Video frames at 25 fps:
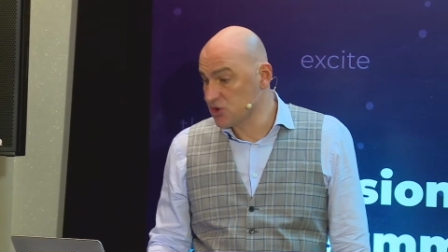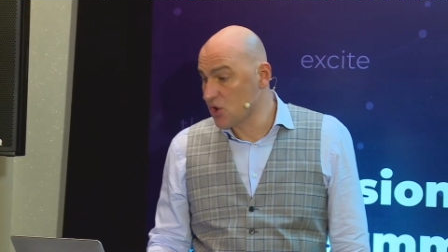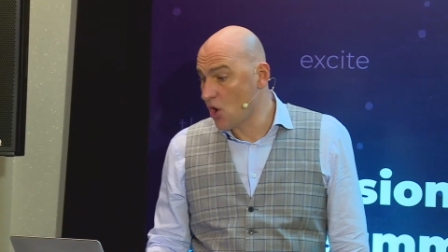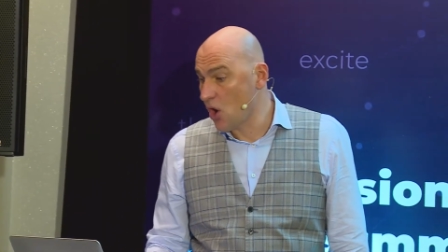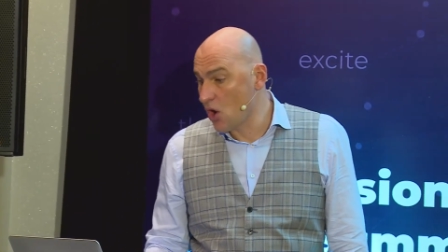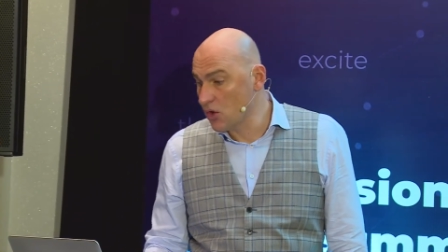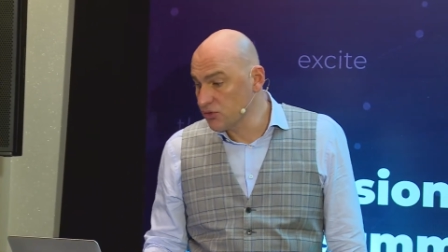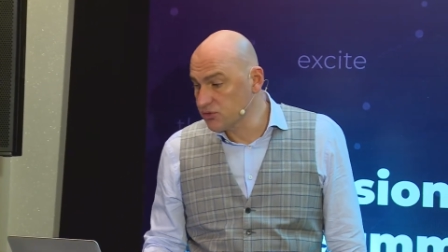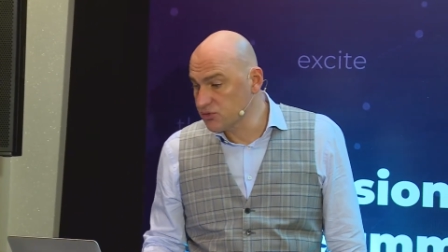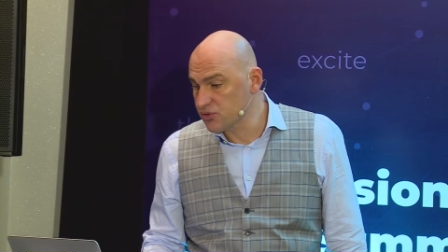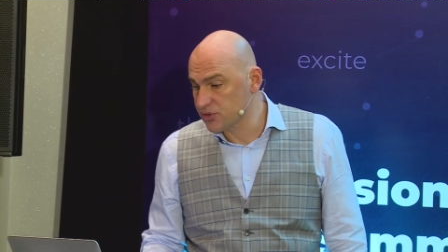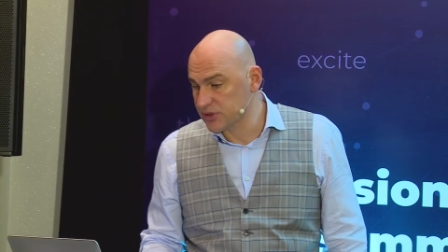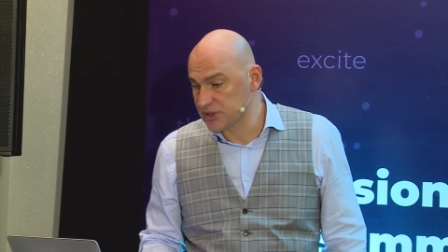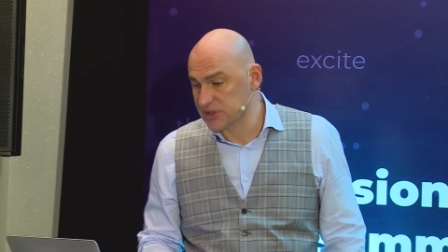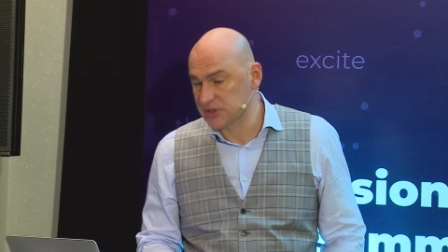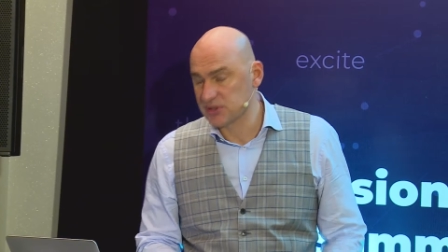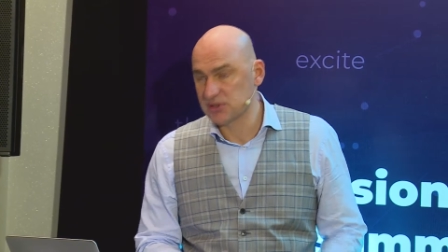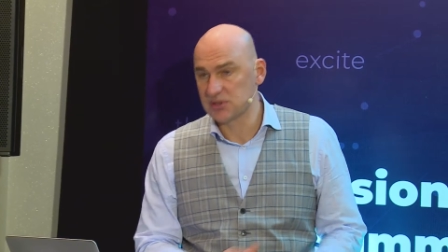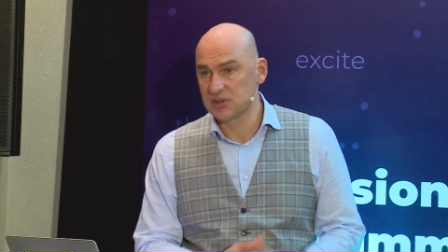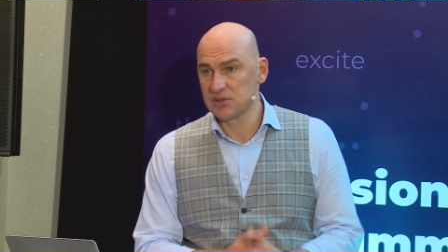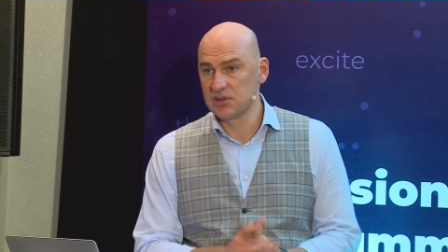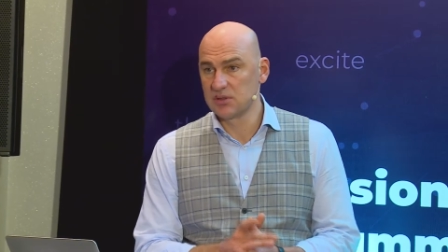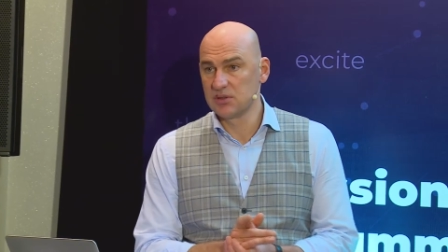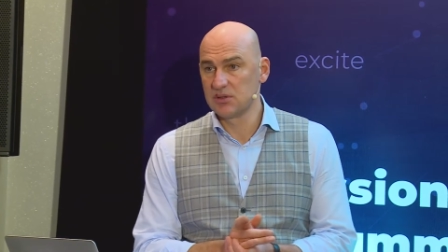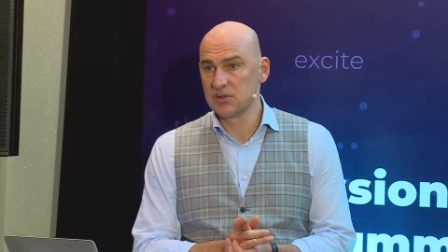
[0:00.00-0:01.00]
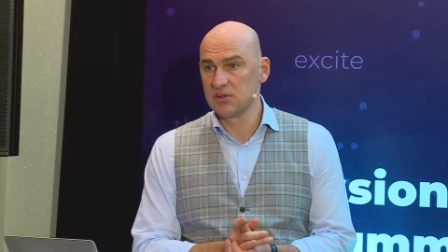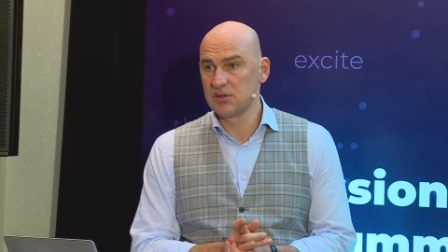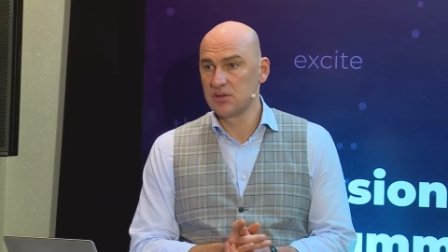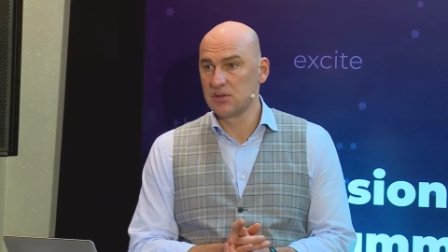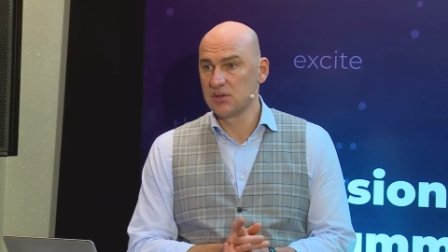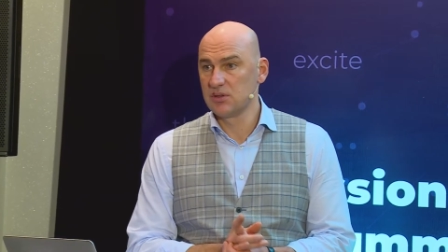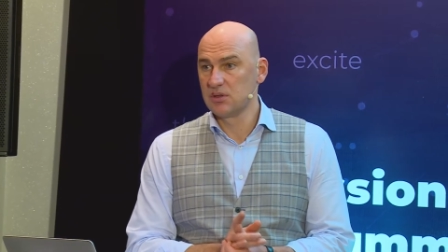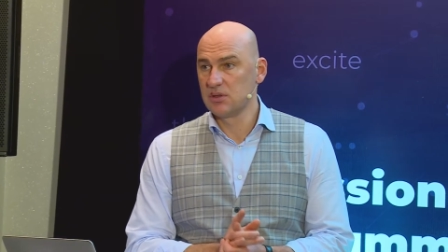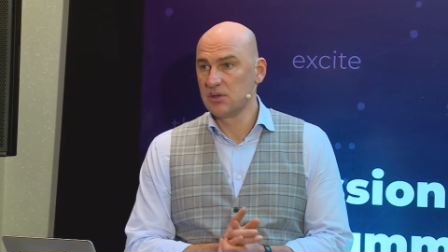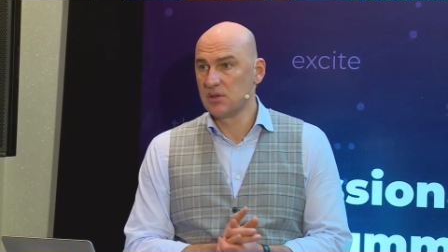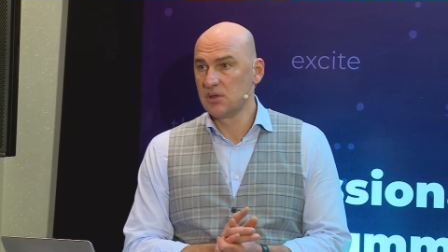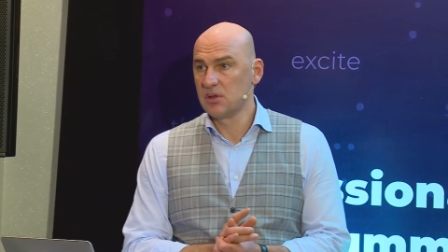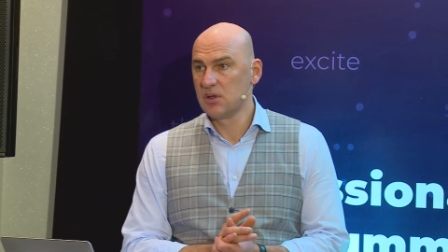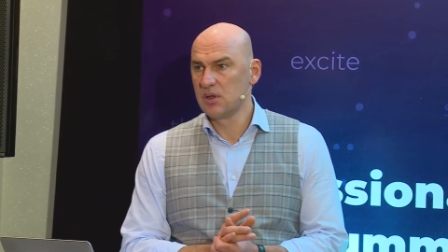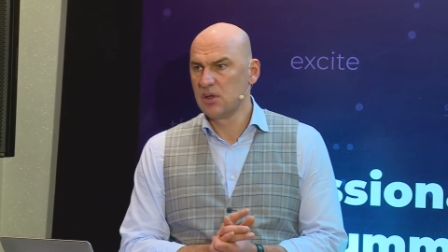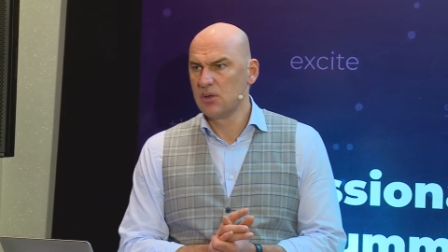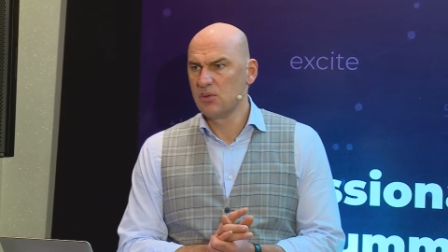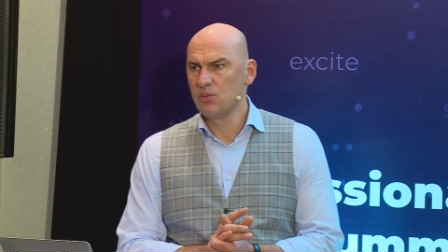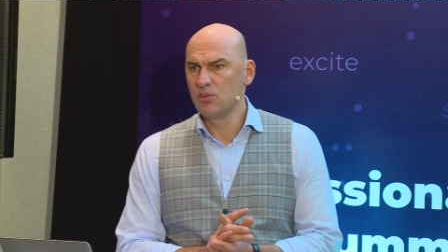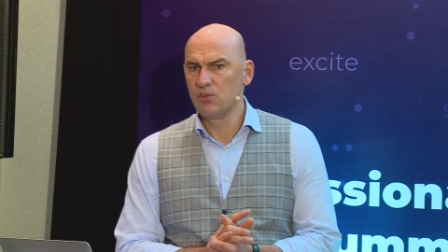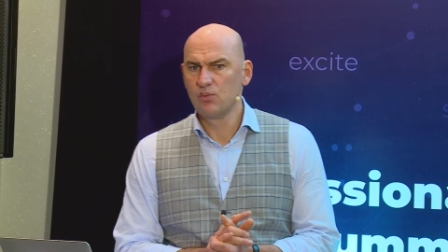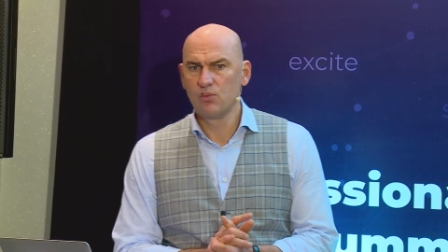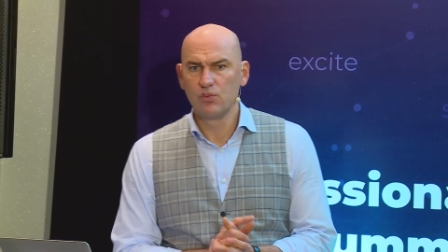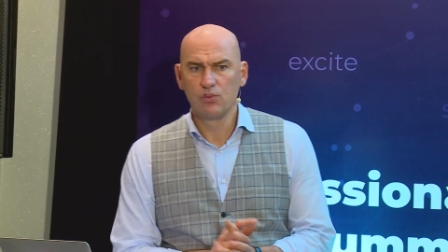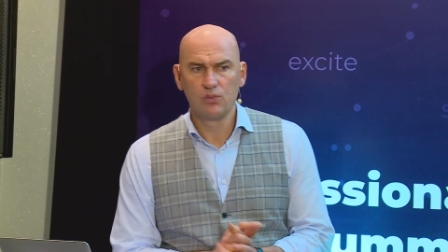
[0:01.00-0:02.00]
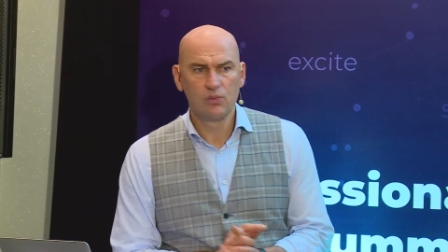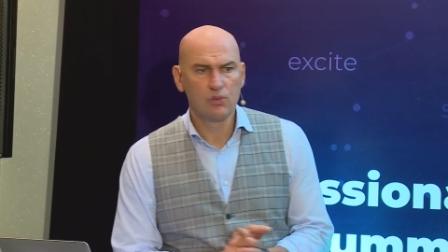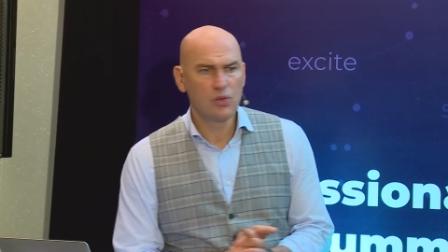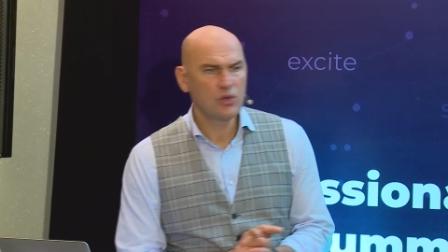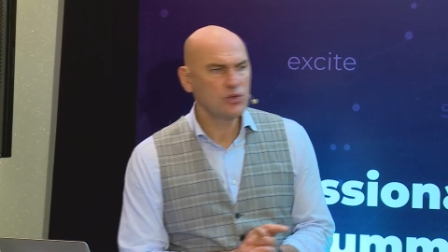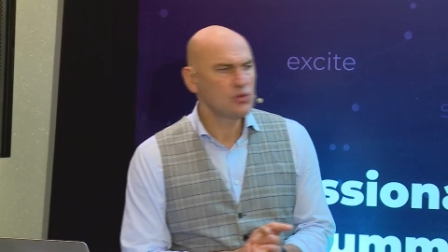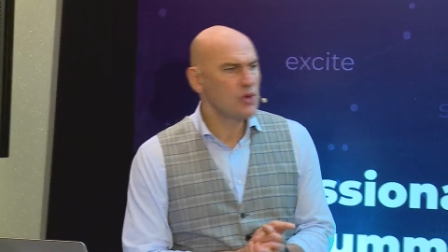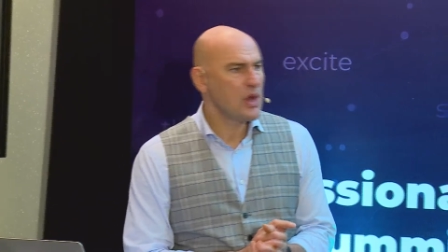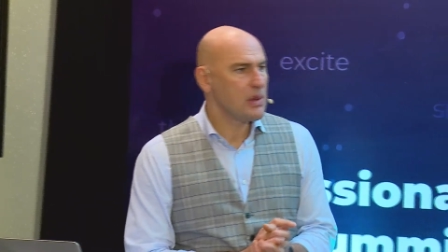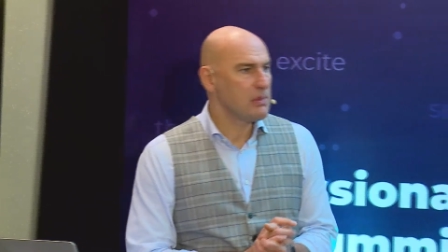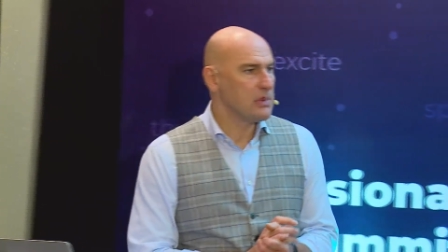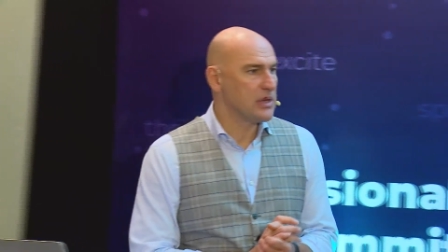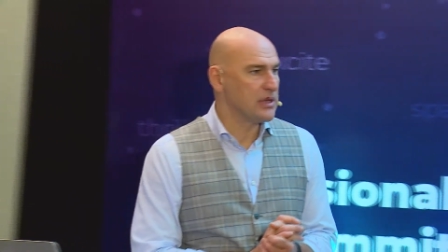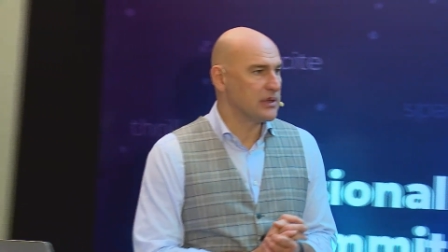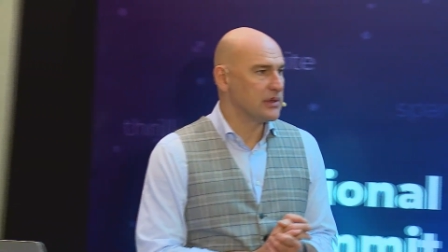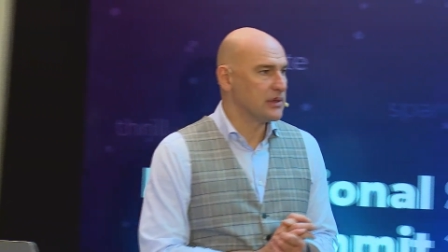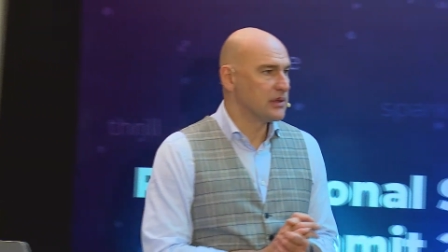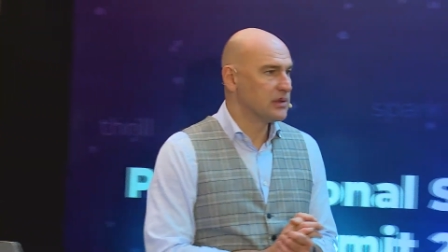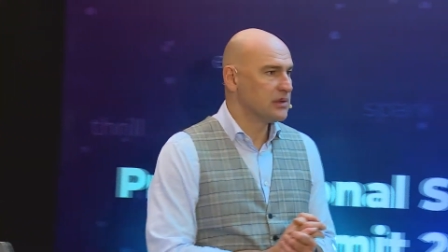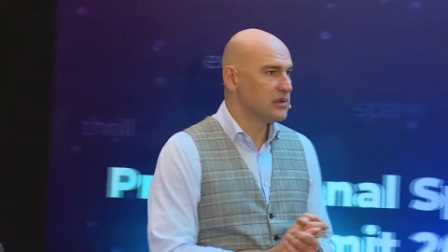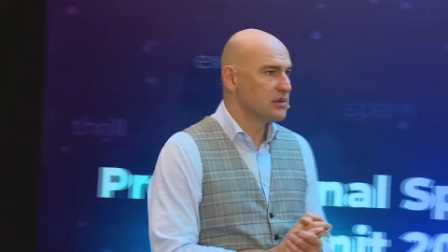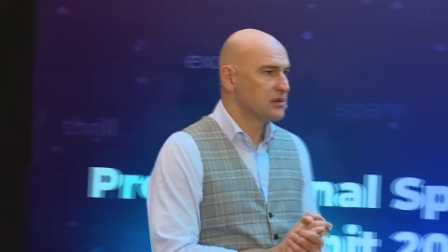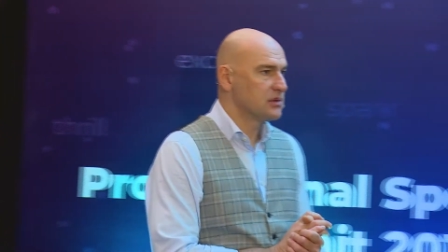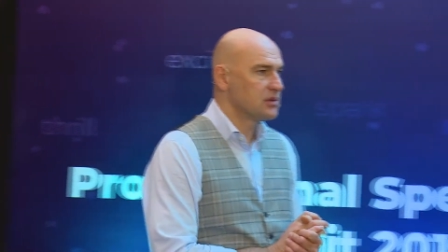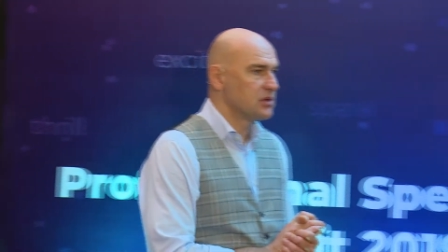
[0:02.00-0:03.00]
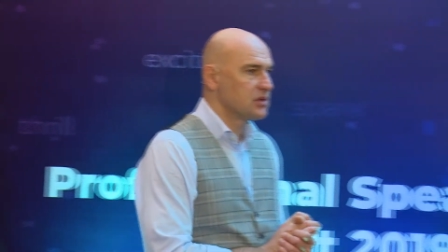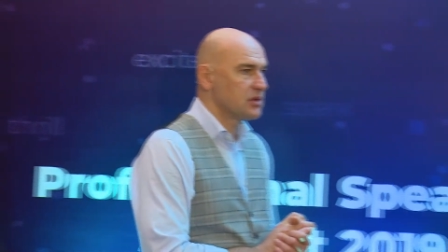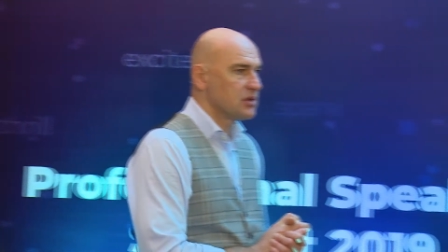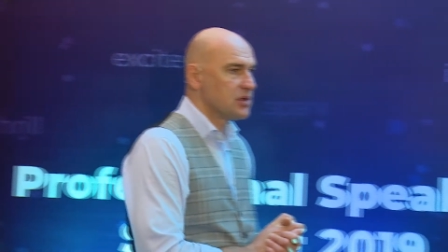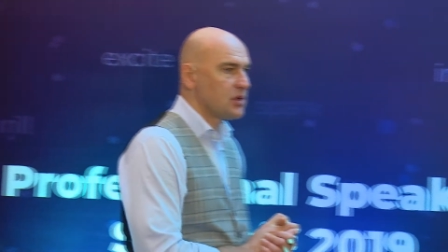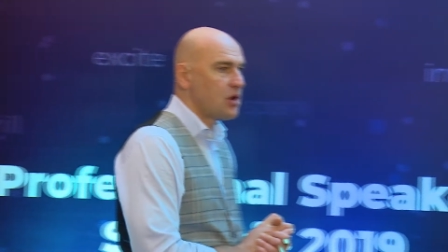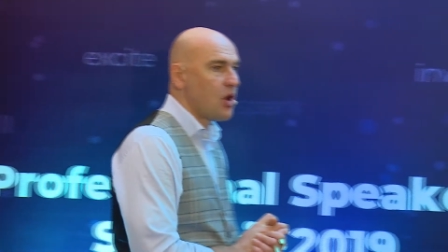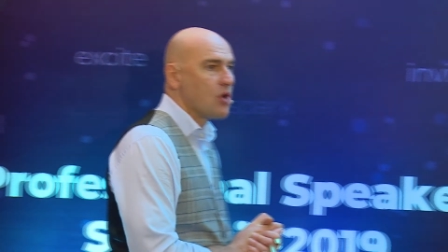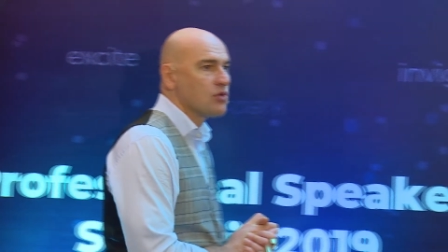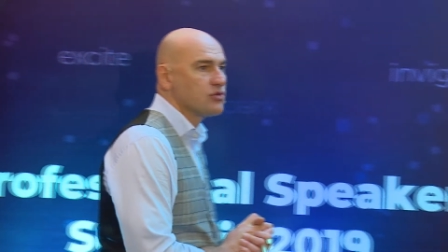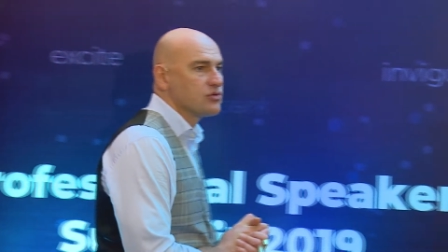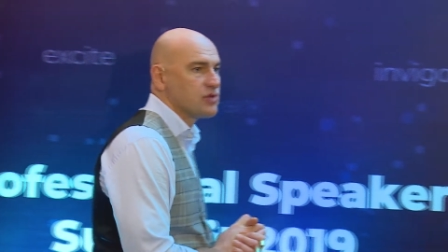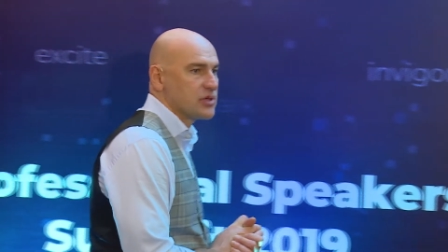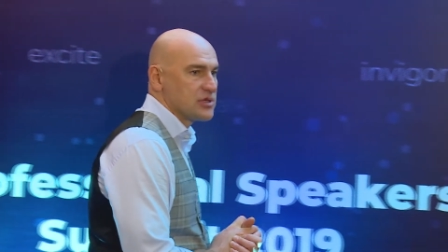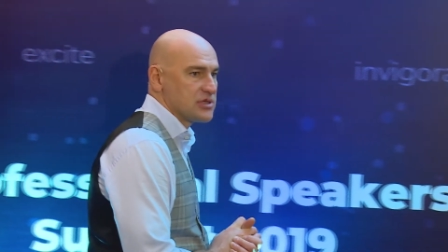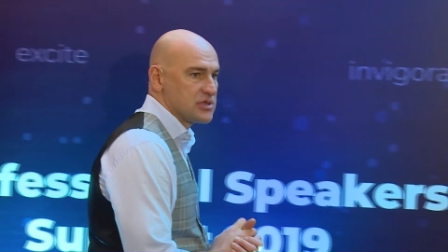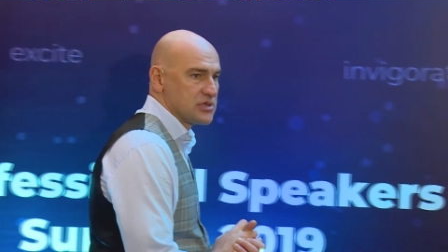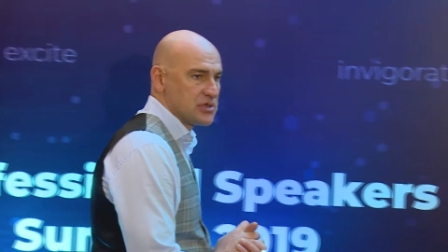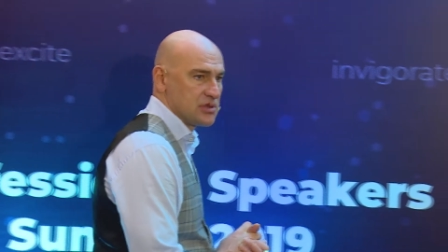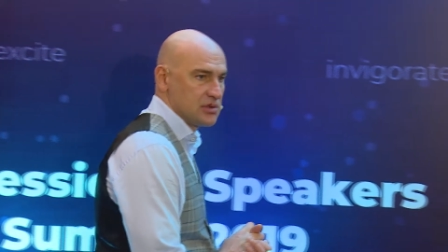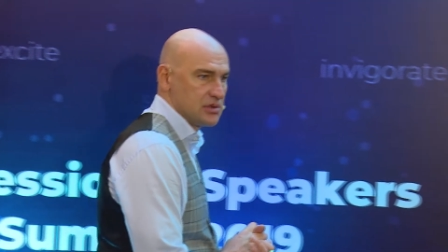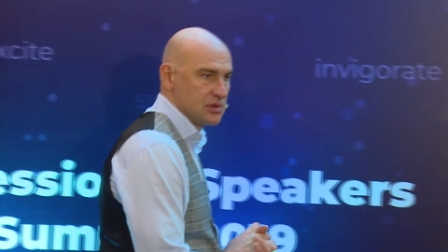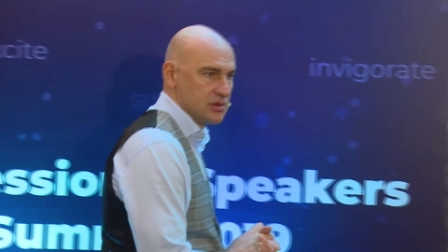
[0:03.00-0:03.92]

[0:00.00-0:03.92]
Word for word: contrasts. What do I mean? Contrast.